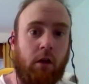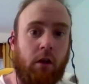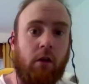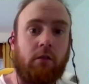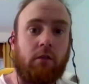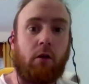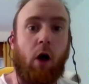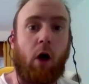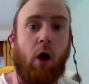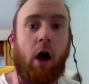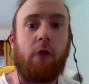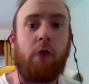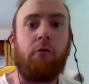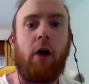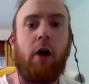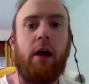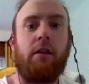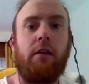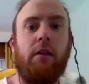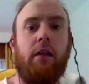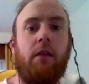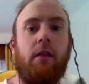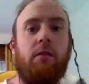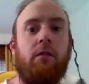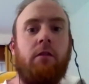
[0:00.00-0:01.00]
So I
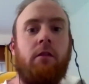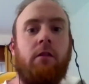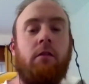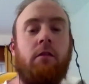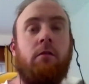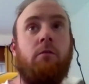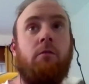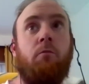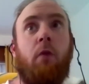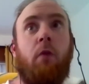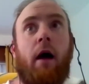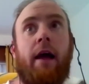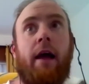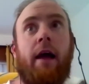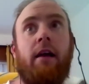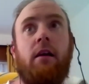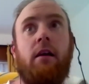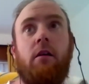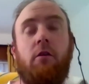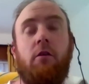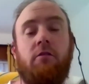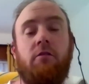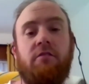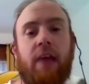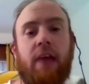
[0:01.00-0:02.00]
find that by
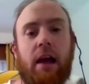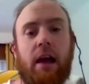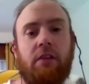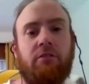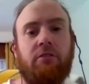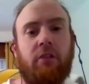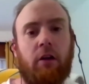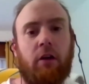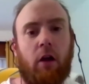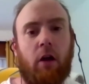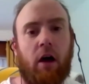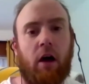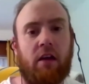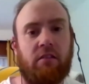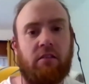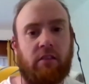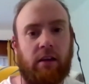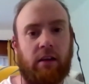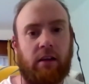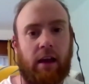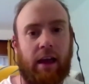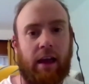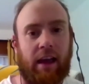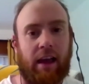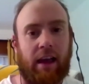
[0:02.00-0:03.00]

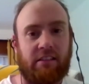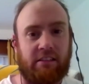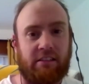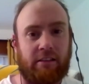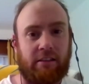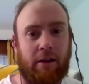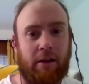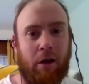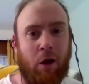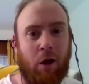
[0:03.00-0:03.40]
contextualizing it as